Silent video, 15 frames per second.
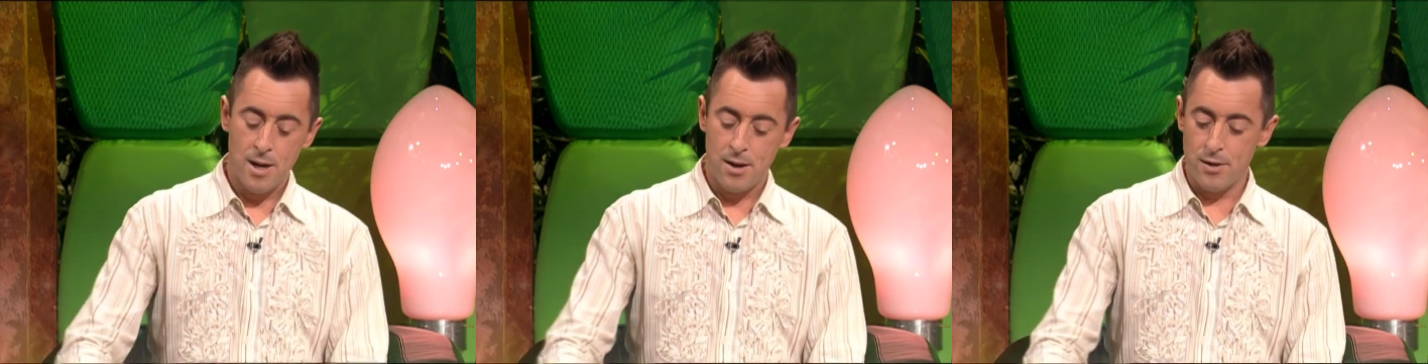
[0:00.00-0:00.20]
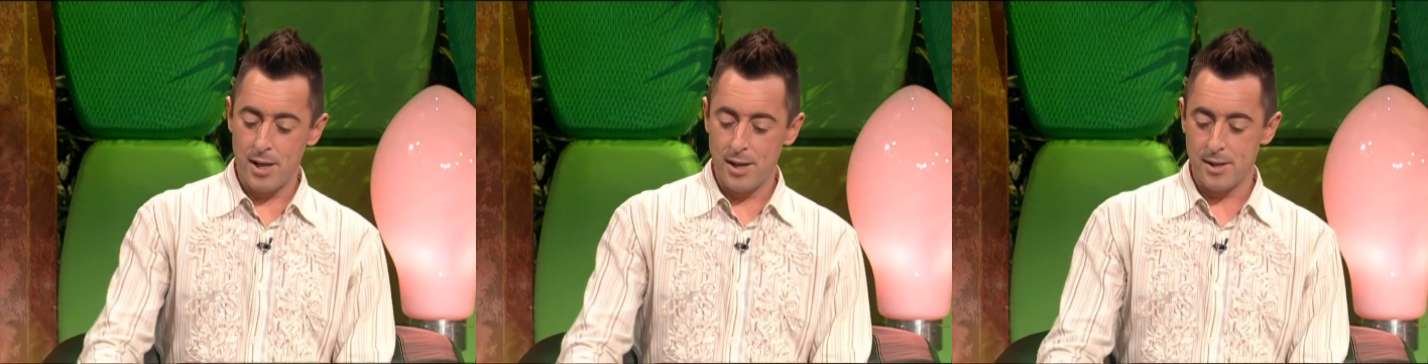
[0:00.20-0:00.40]

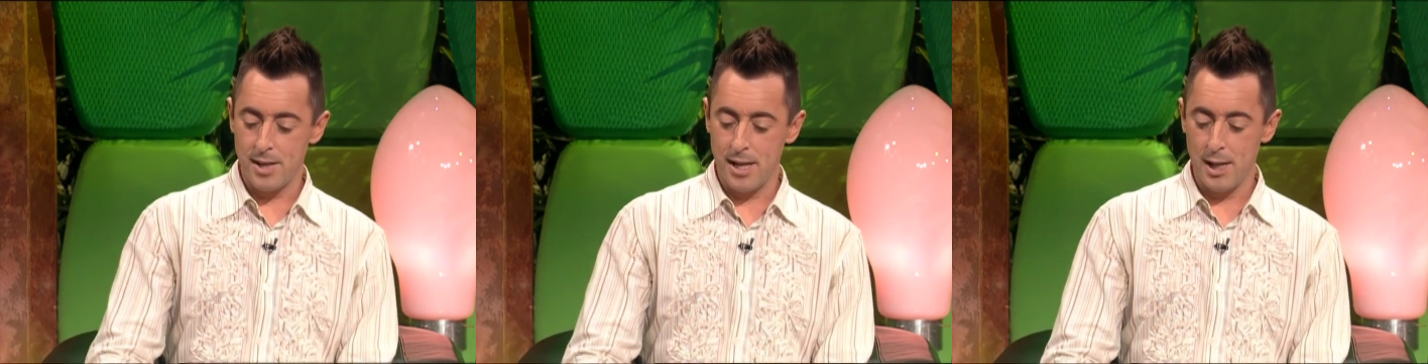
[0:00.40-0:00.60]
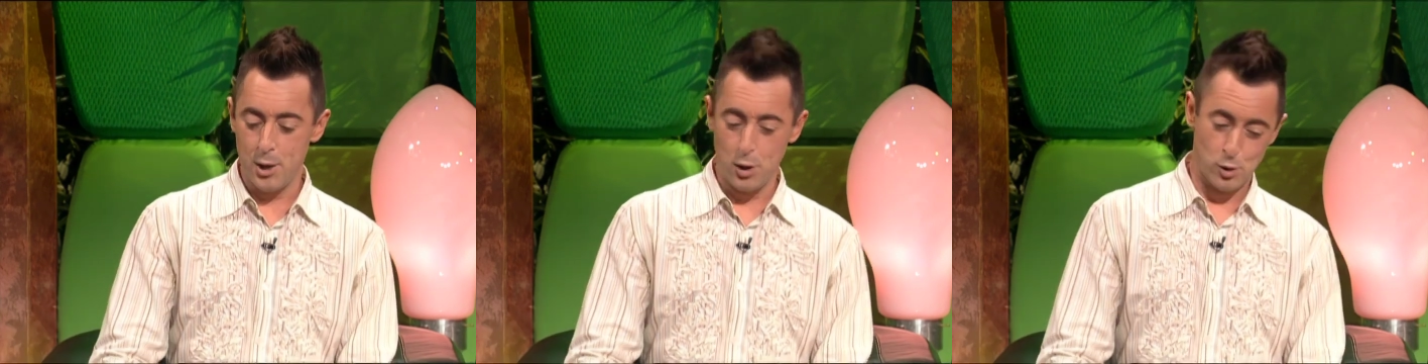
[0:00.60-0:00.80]
They
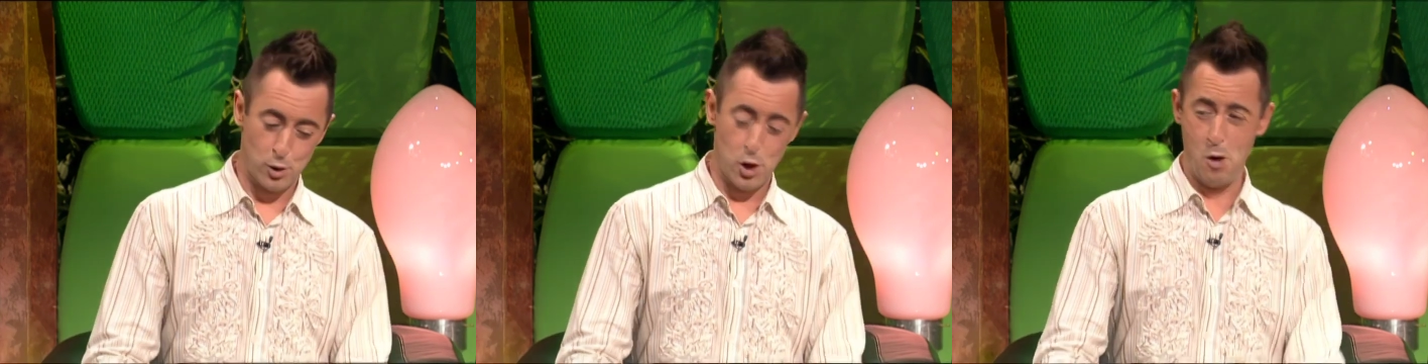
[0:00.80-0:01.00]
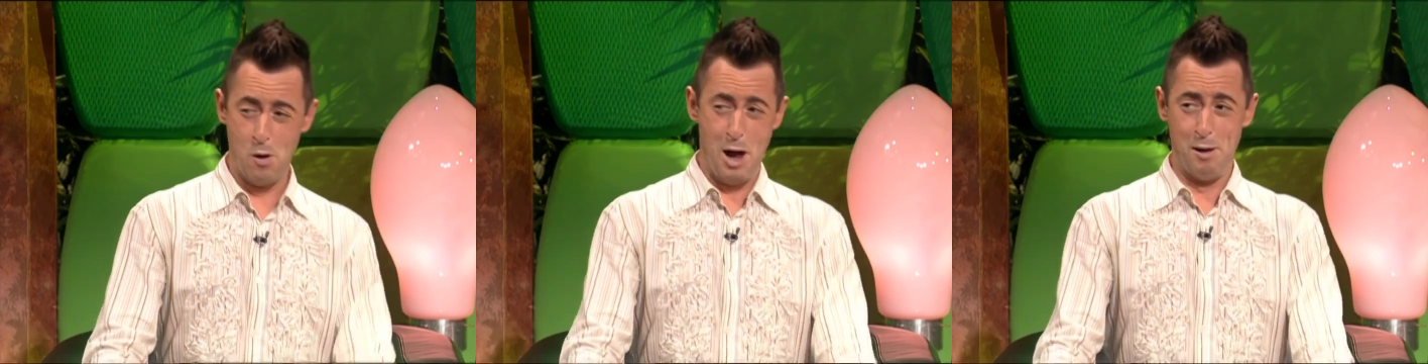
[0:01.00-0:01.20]
say, you know,
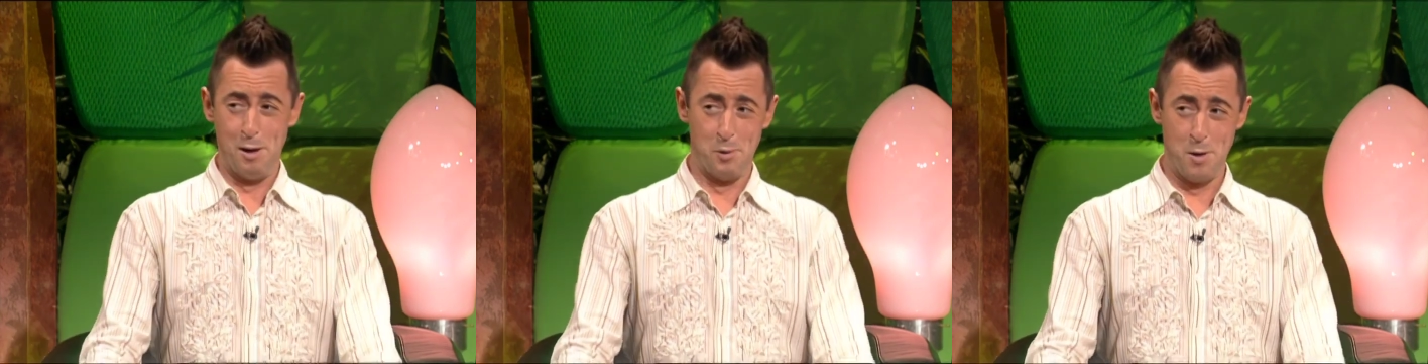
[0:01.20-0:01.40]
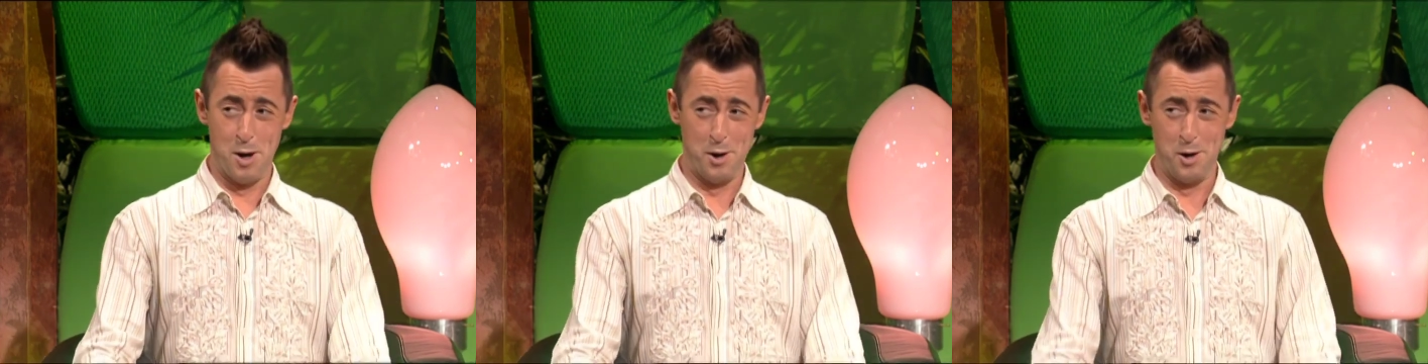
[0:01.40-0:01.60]
so
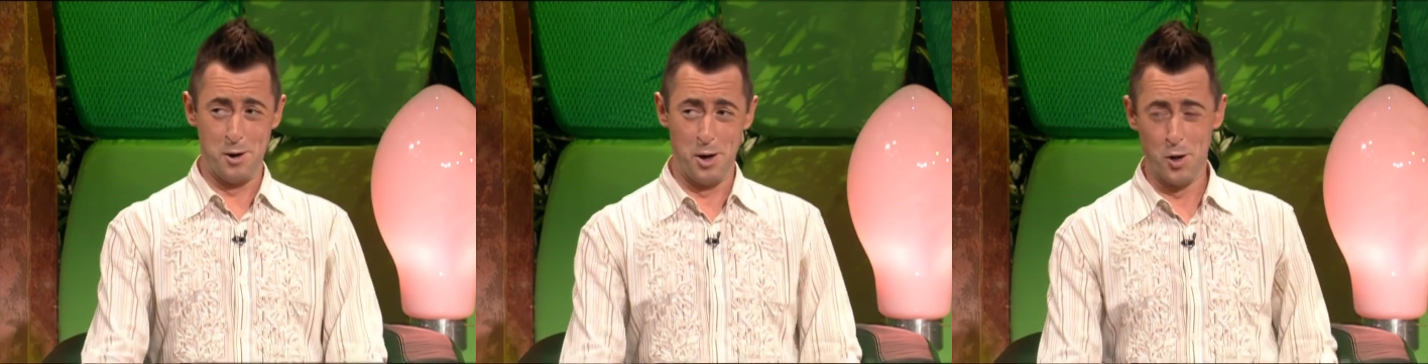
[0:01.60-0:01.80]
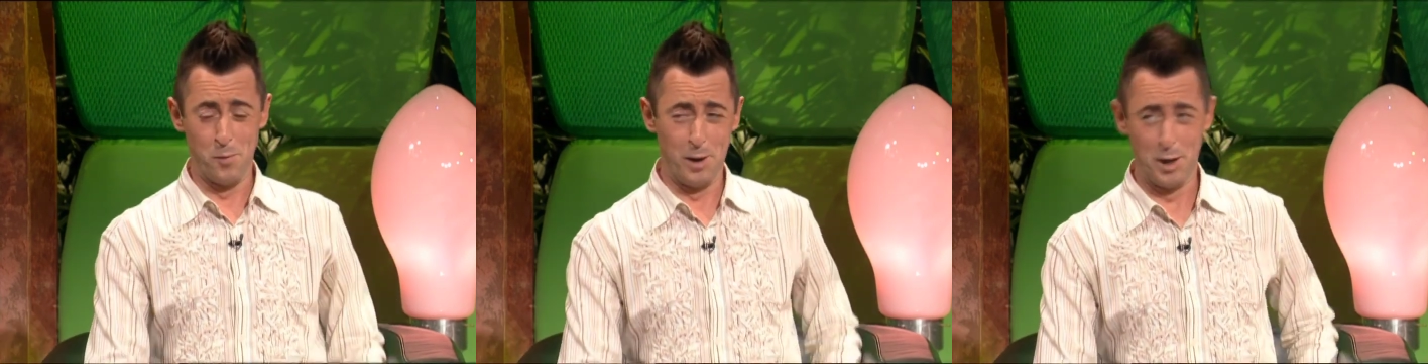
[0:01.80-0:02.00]
Alan, what
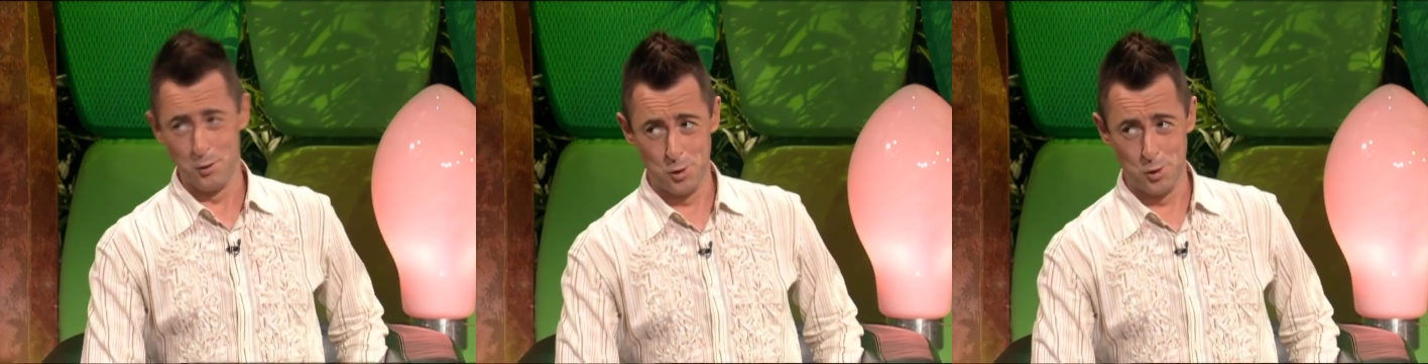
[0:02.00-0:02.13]
are you being a